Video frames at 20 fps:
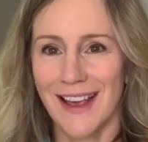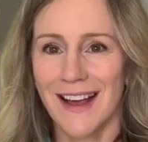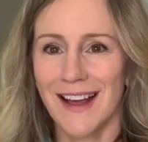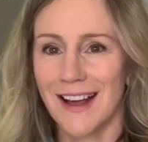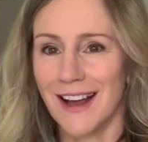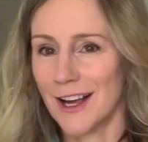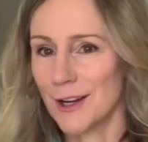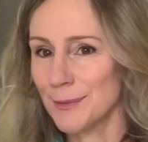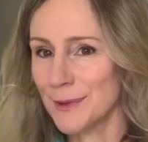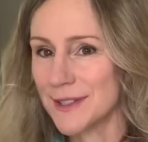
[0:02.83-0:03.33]

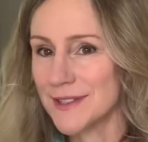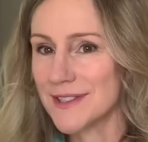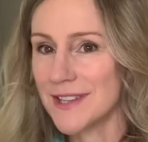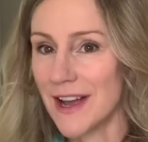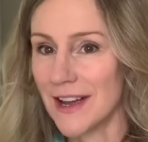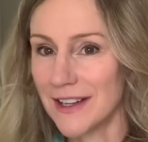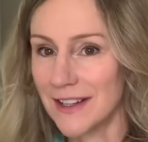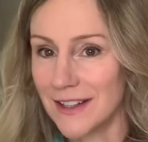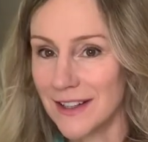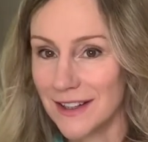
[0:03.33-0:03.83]
I'm Liz
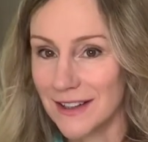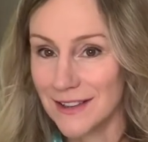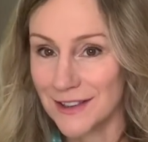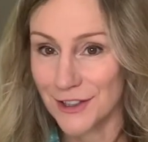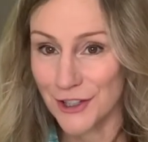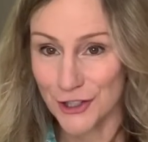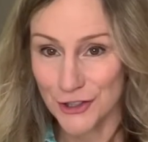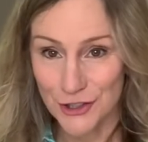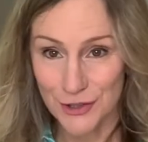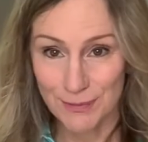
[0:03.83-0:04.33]
Heineke, the
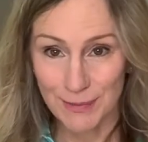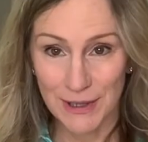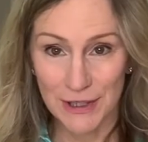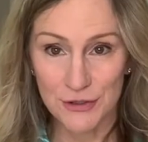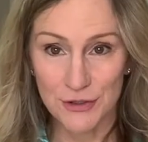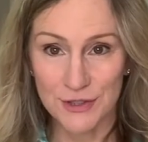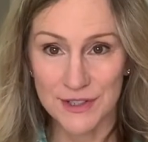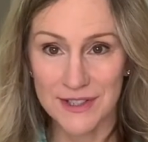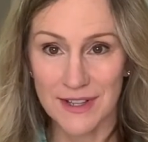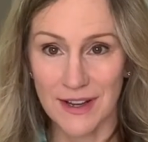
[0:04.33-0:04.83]
Kitchen
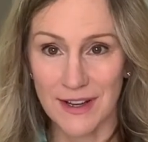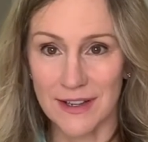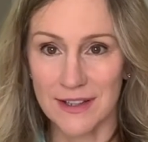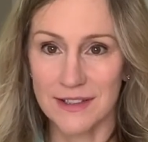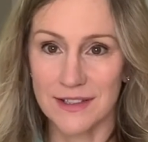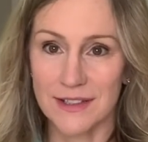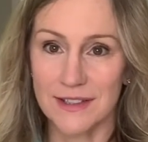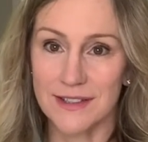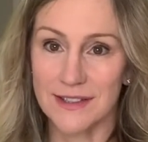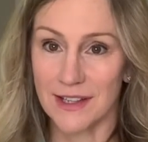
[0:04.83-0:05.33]
Pantry
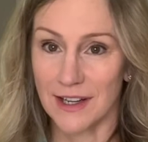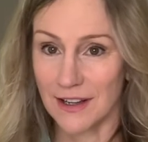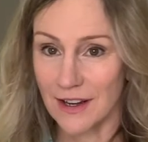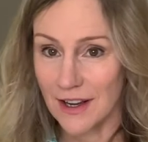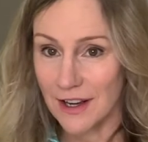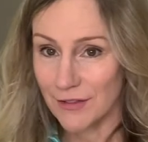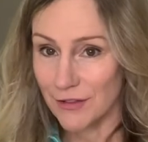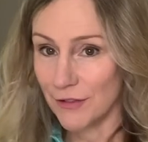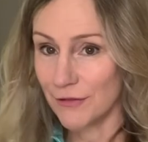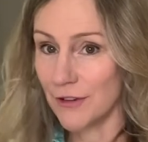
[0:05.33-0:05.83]
Scientist, and I
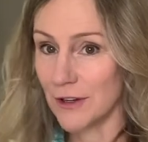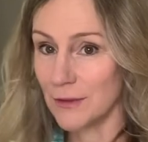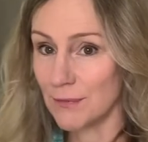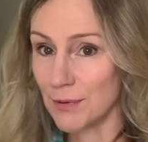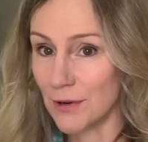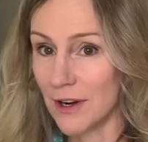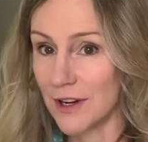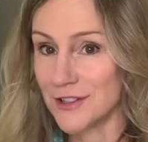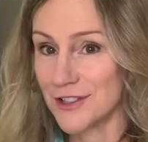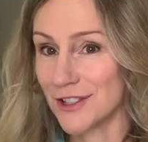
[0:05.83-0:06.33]
have a fun
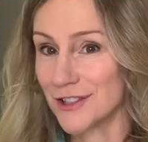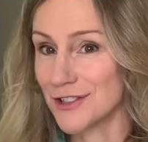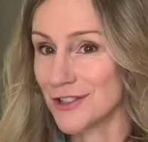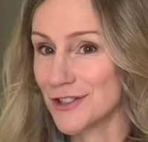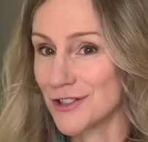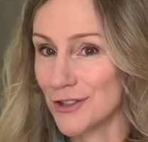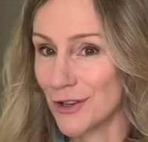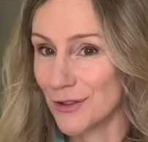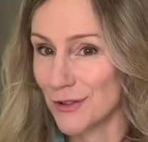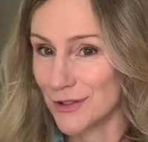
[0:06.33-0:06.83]
project to
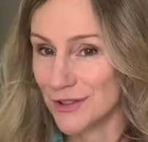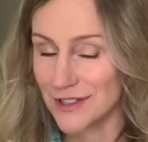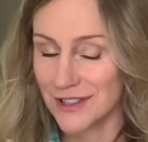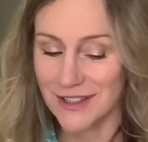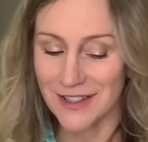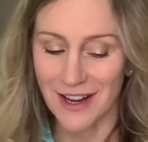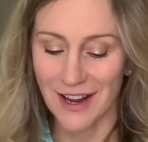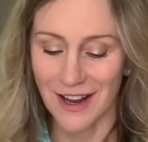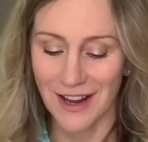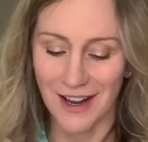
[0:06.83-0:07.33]
show you
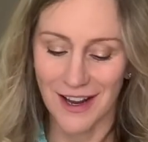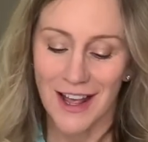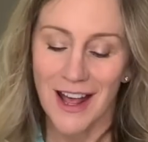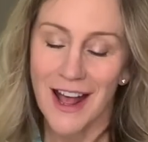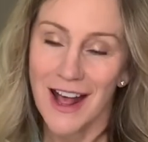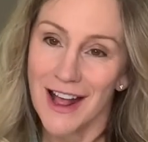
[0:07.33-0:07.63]
today